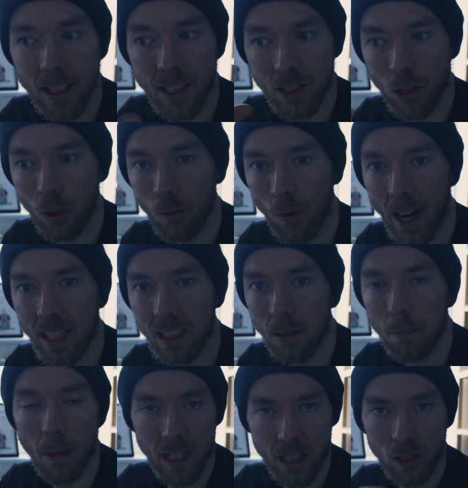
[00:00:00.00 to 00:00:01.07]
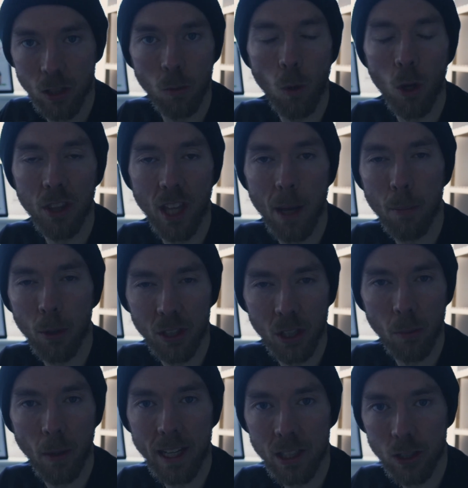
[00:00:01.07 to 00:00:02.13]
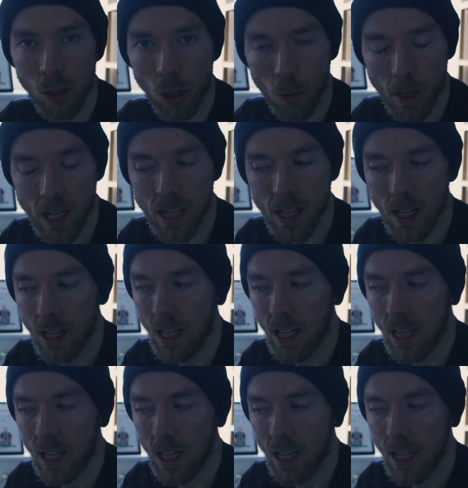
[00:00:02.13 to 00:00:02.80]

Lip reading: is correct based on what their body weight's doing,